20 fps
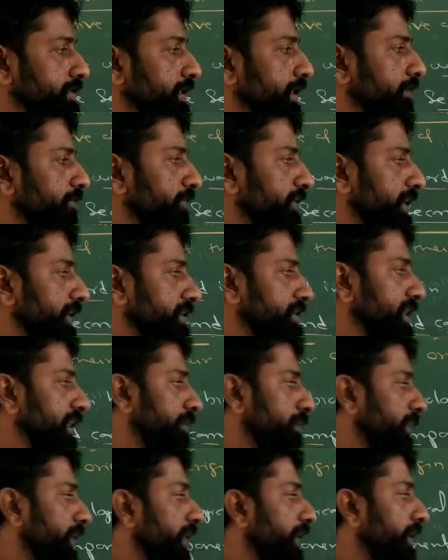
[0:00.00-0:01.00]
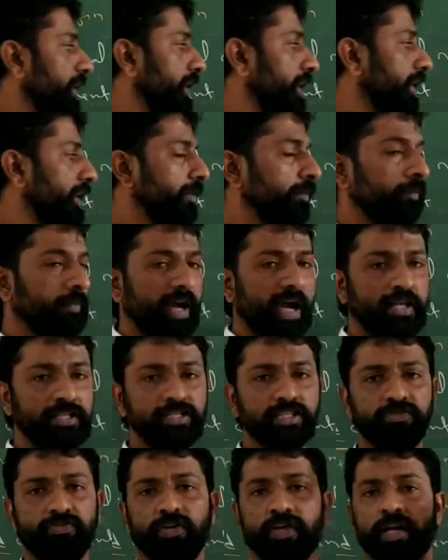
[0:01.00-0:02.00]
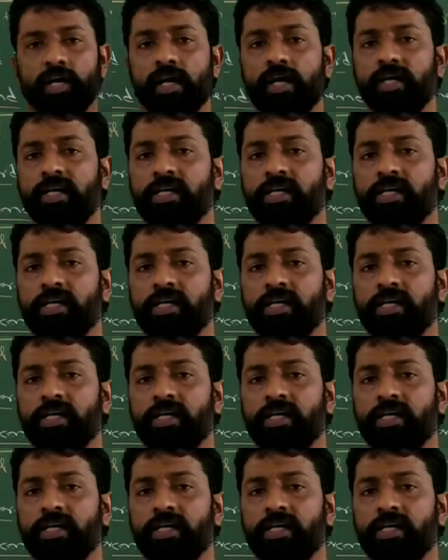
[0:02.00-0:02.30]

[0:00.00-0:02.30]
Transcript: for example, Mangifera